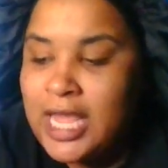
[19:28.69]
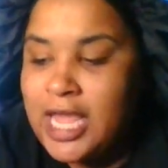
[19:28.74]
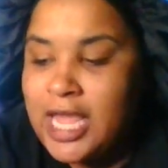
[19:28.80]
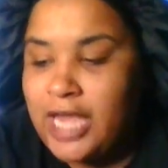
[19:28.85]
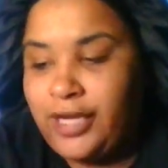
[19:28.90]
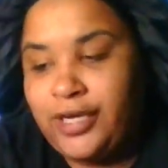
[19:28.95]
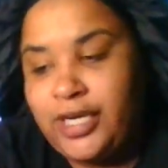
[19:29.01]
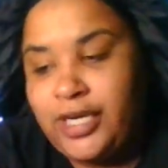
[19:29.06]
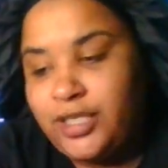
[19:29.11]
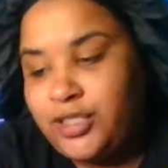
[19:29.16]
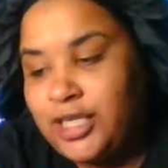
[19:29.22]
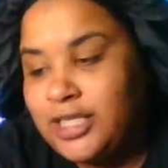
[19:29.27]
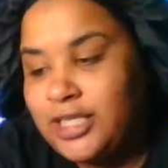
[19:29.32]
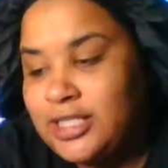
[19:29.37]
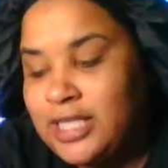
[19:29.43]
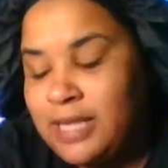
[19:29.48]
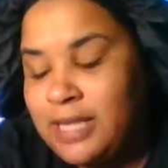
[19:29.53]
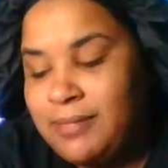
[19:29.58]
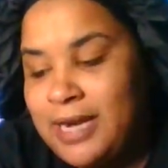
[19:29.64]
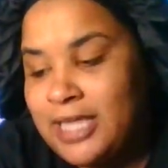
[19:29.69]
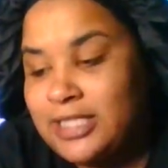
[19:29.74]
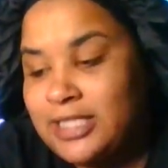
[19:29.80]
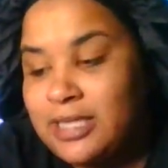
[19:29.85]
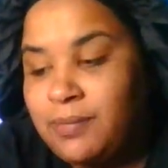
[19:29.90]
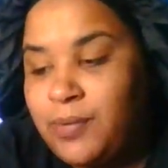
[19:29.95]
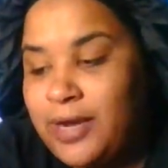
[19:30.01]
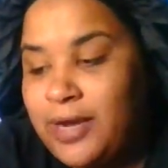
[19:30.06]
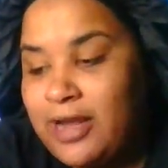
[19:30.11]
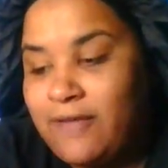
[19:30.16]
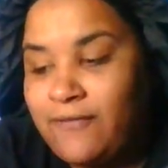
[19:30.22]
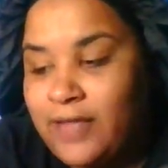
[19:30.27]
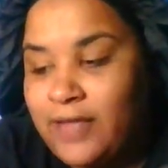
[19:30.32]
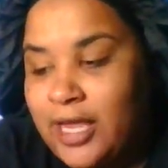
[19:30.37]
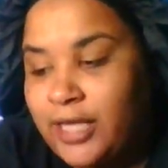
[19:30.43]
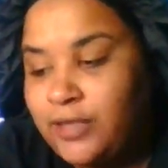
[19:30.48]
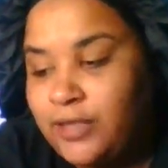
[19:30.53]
And you didn't trust them. And at some point, I feel like